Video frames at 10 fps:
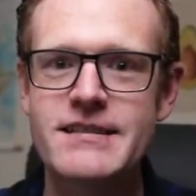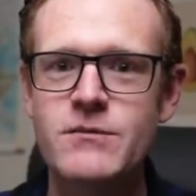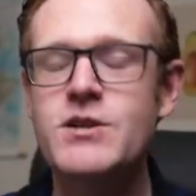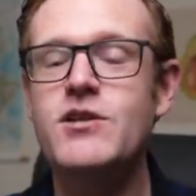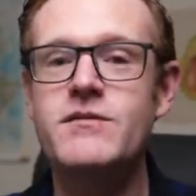
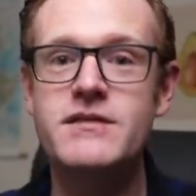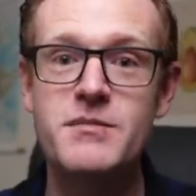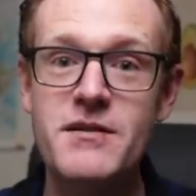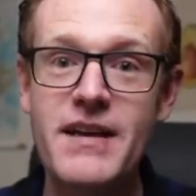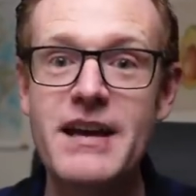Which could, to
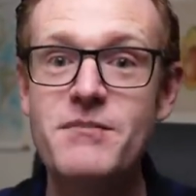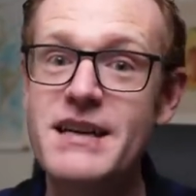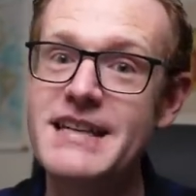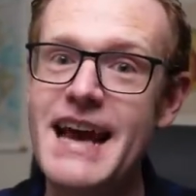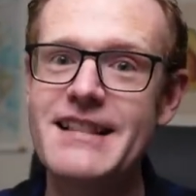be fair, be
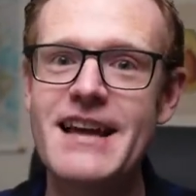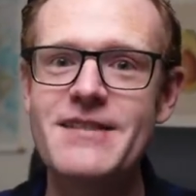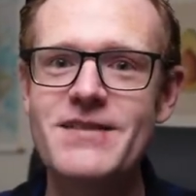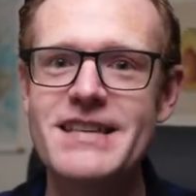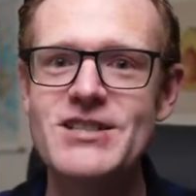a
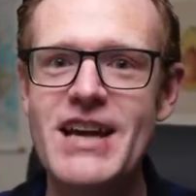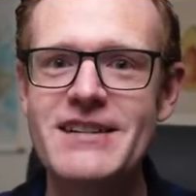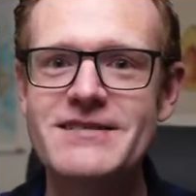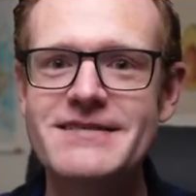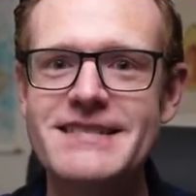tagline for this
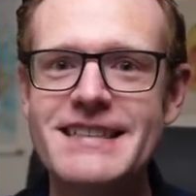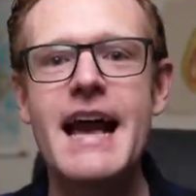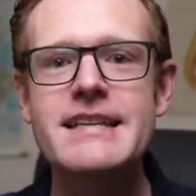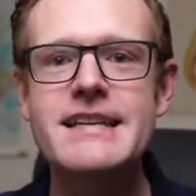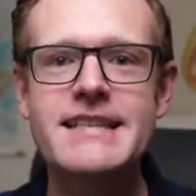channel.
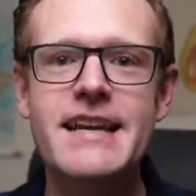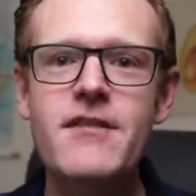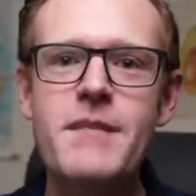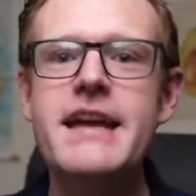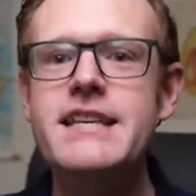As I said, I've
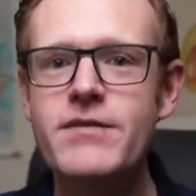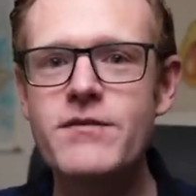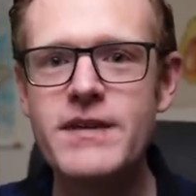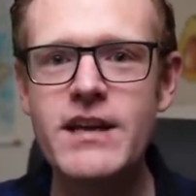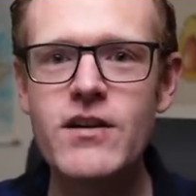made different
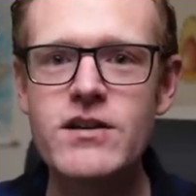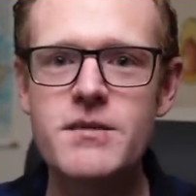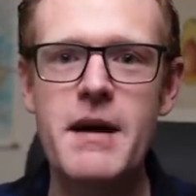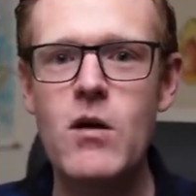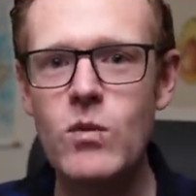videos
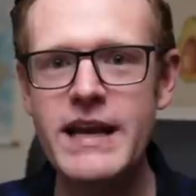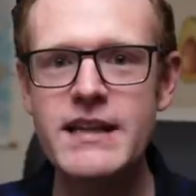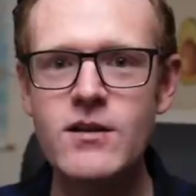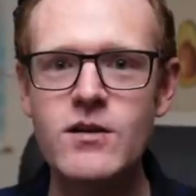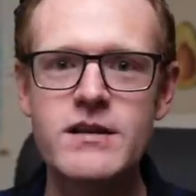about weird
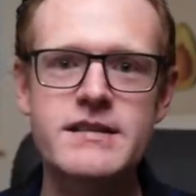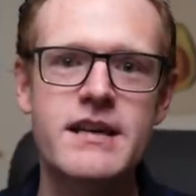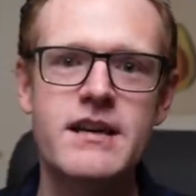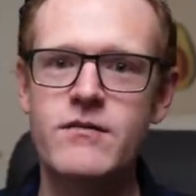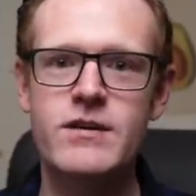laws,
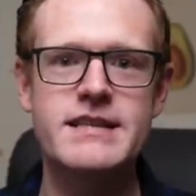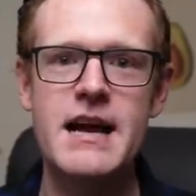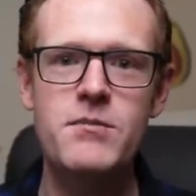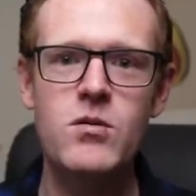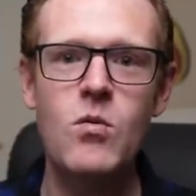for
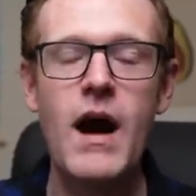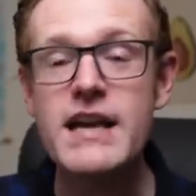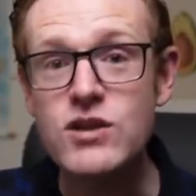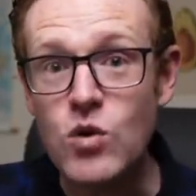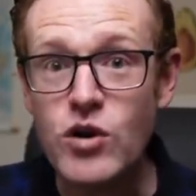example, why
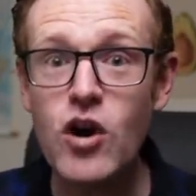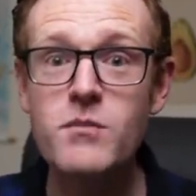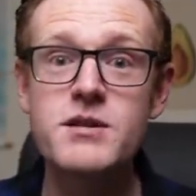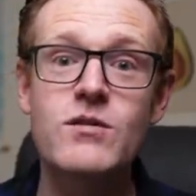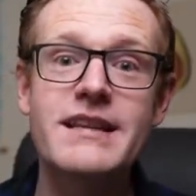
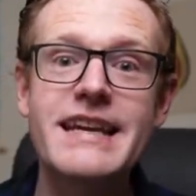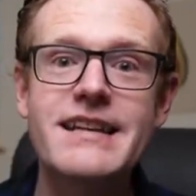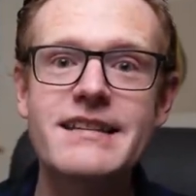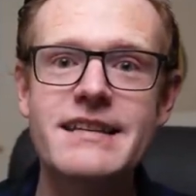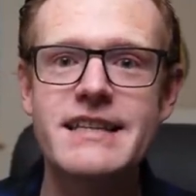doorknobs are
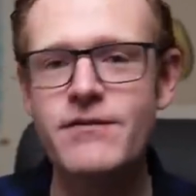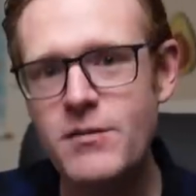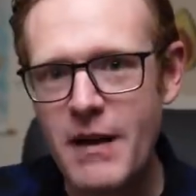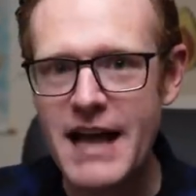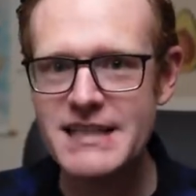illegal in different
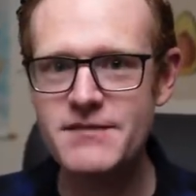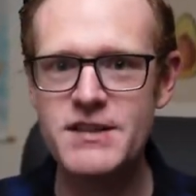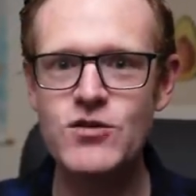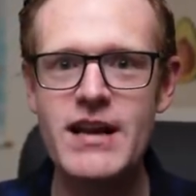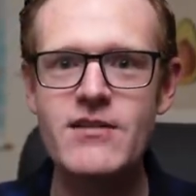parts of
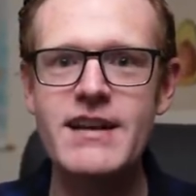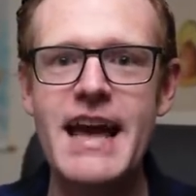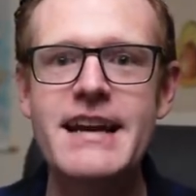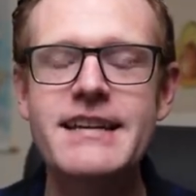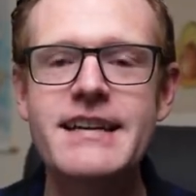Australia and
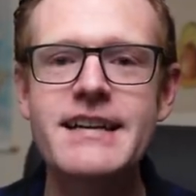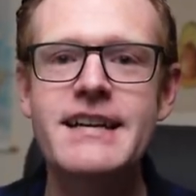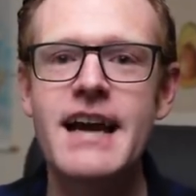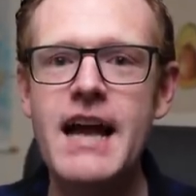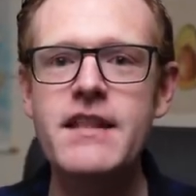Canada,
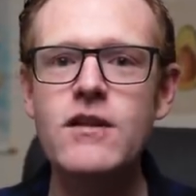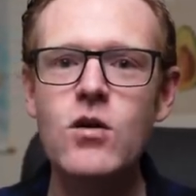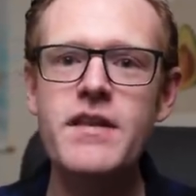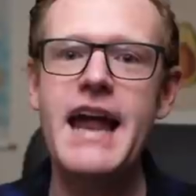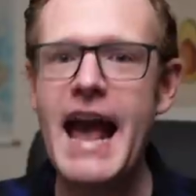and the
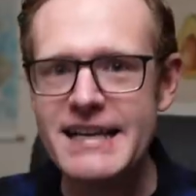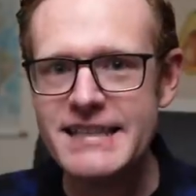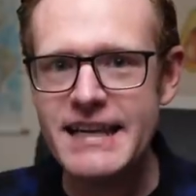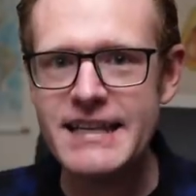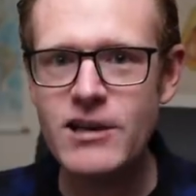law that
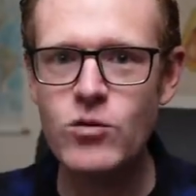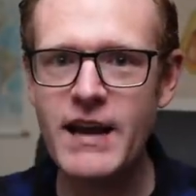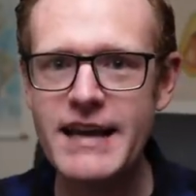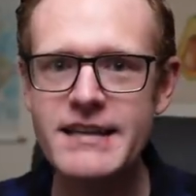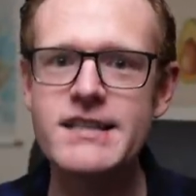accidentally
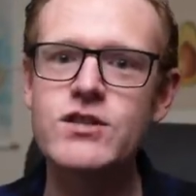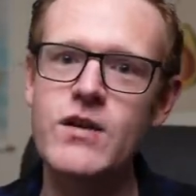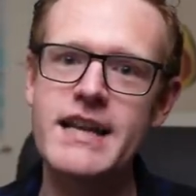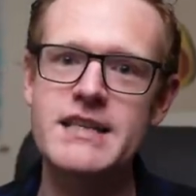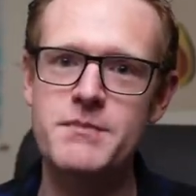created
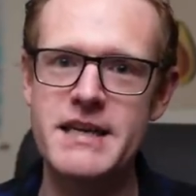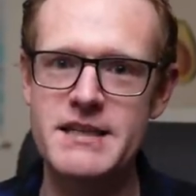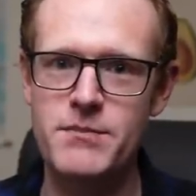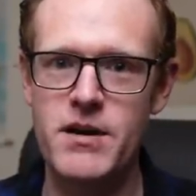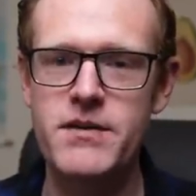Australia's
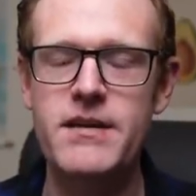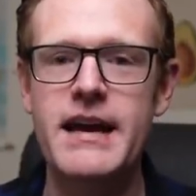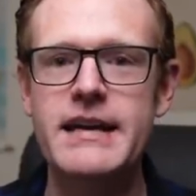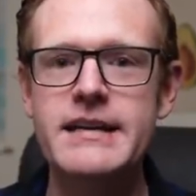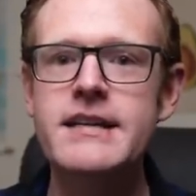biggest
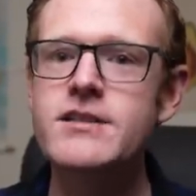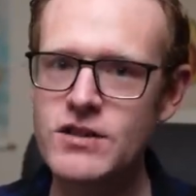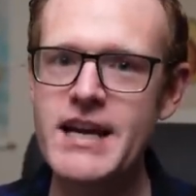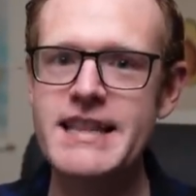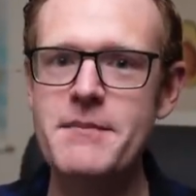birthday. So
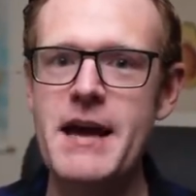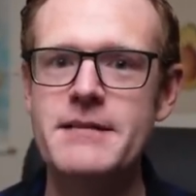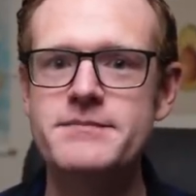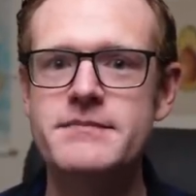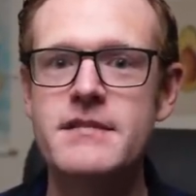check them out.
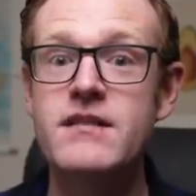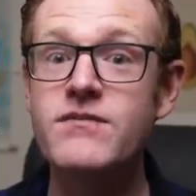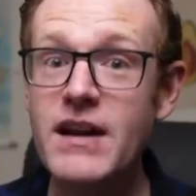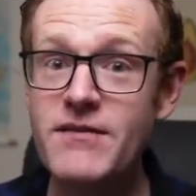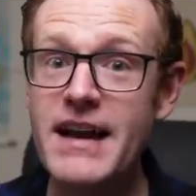
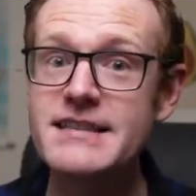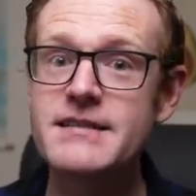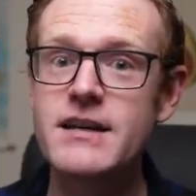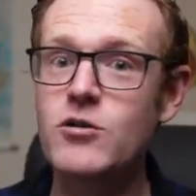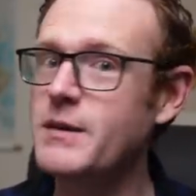Fun fact,
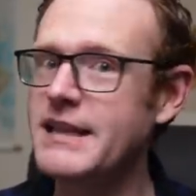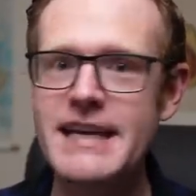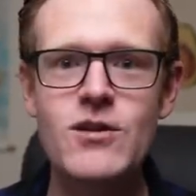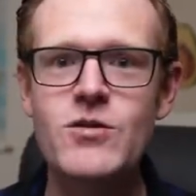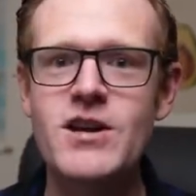it would be
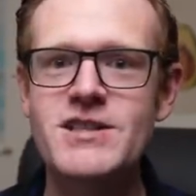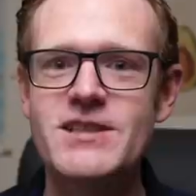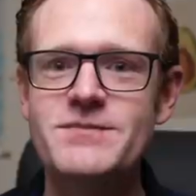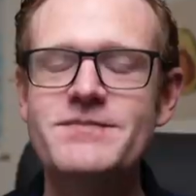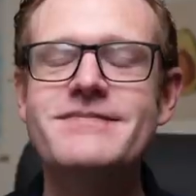illegal not
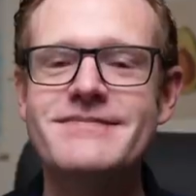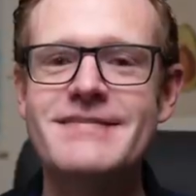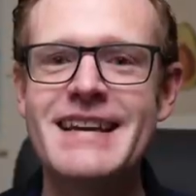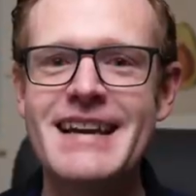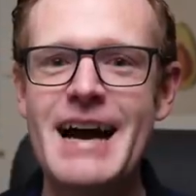to.
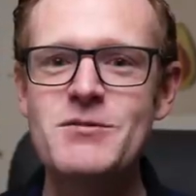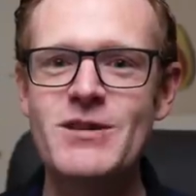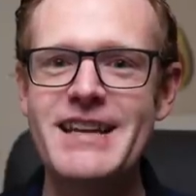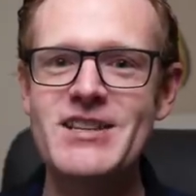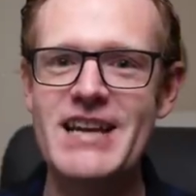I'm
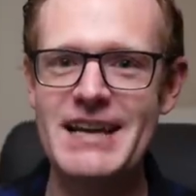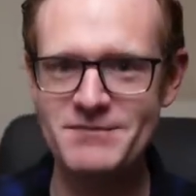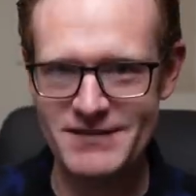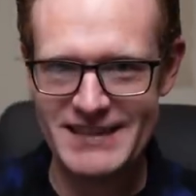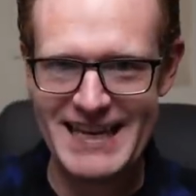Julian O'Shea,
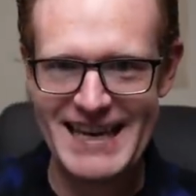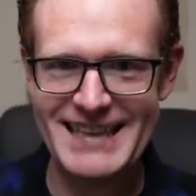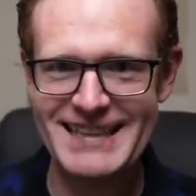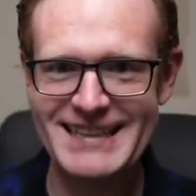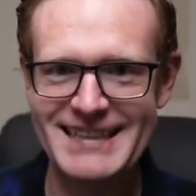take care.